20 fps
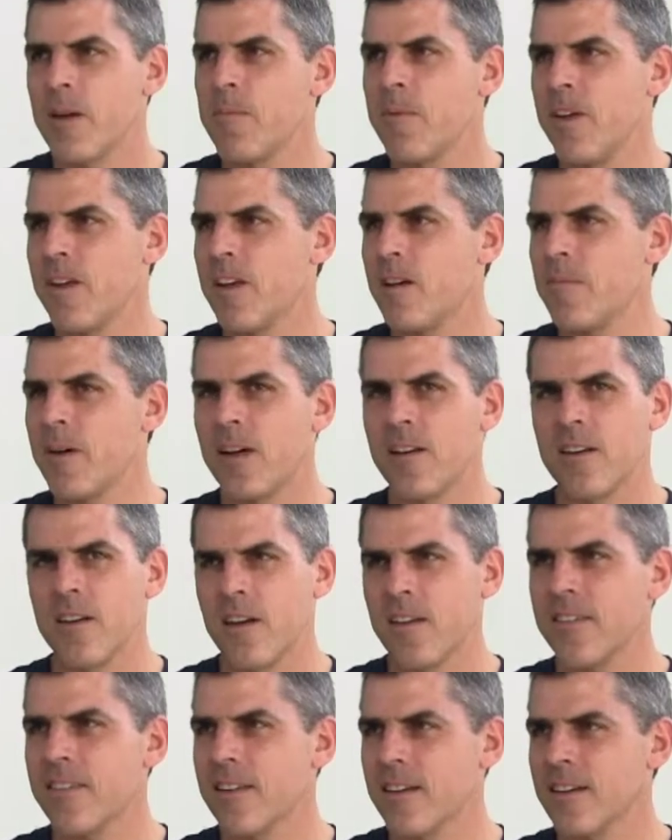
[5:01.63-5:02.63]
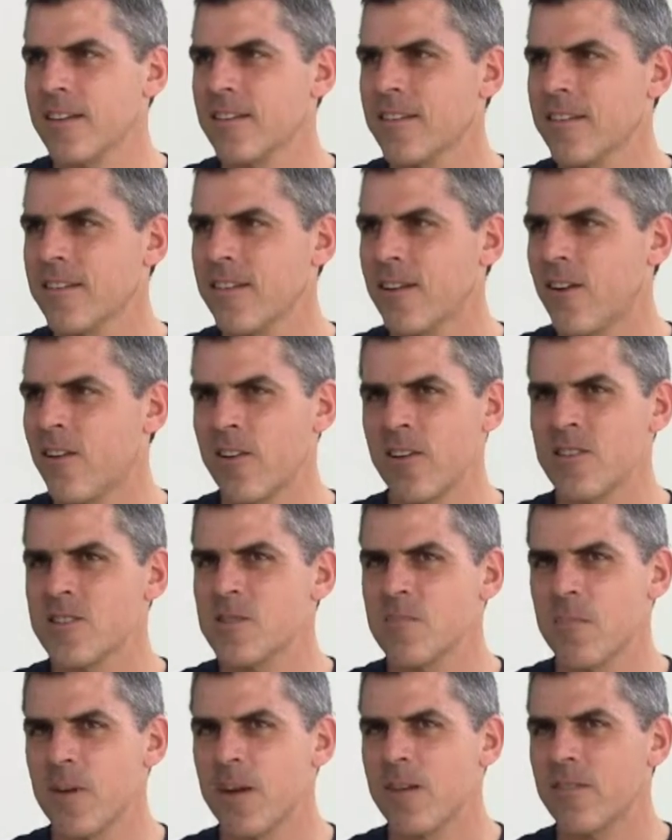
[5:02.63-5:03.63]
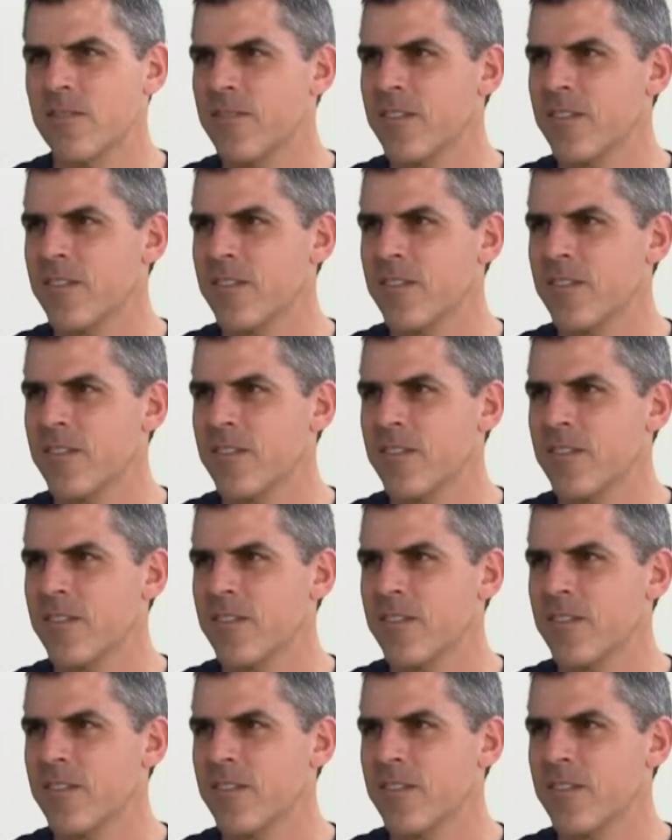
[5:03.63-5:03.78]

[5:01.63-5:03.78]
being about nothing, art is about